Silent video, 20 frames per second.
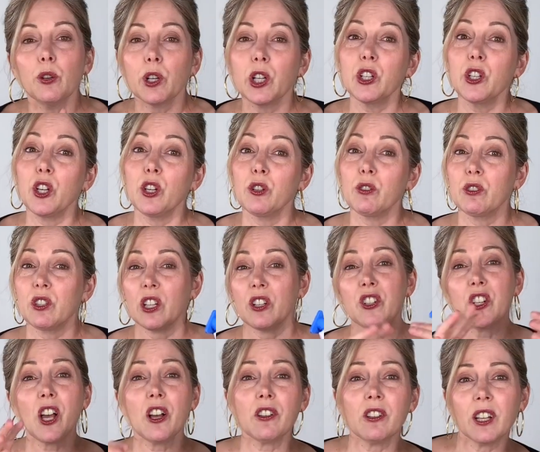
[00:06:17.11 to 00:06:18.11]
can use a
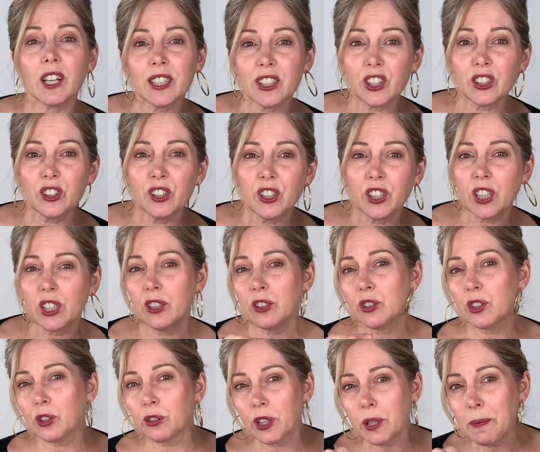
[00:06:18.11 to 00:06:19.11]
gel cleanser, you can use
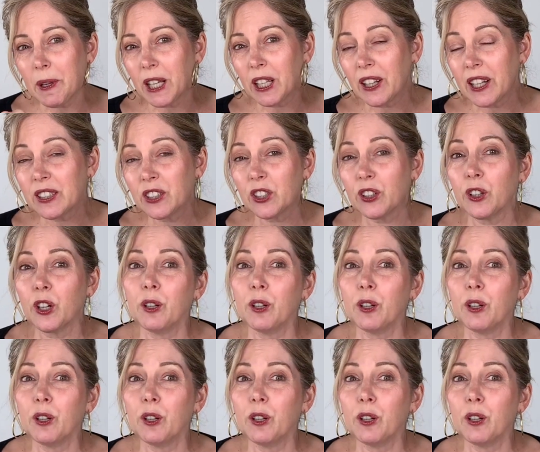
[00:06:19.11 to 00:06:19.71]
a creamy cleanser.